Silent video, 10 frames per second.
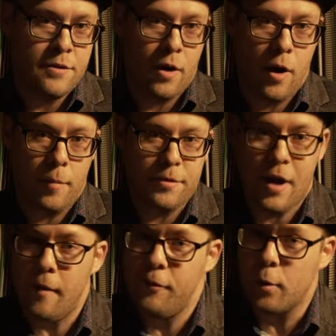So I hope this is
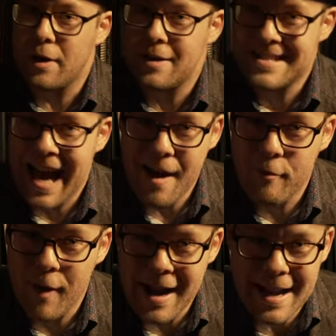helpful. We're going to
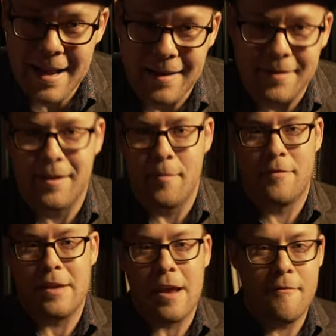dive right into some
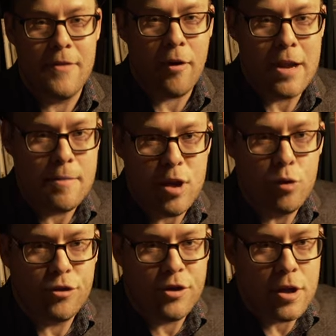of the varying
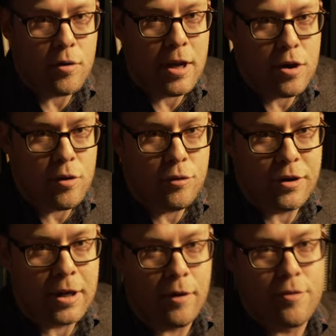mutes that you can use
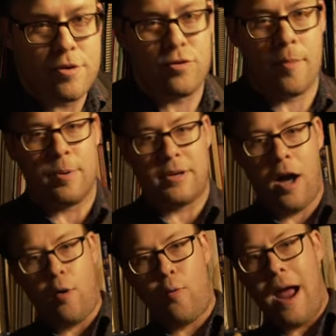to color the trumpet.
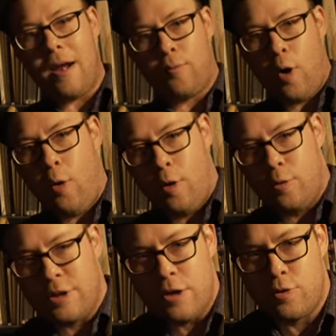All right, roll
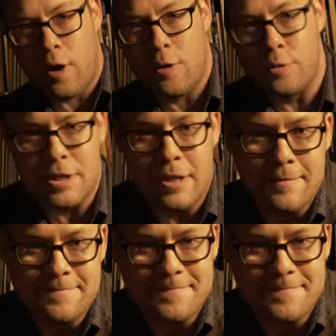those intros.